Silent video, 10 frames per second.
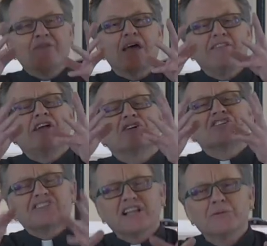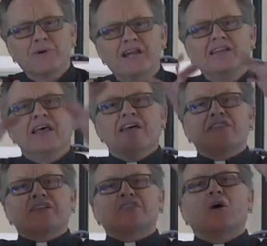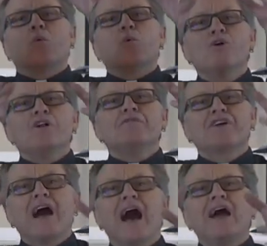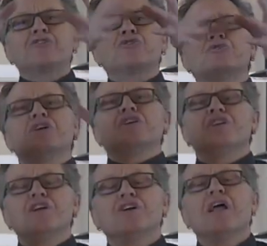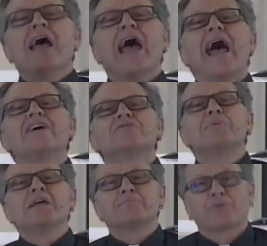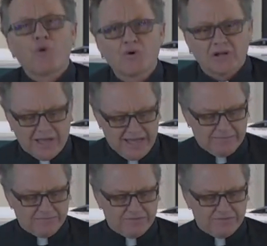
and they are celebrating that the Word of God through the year has been proclaimed.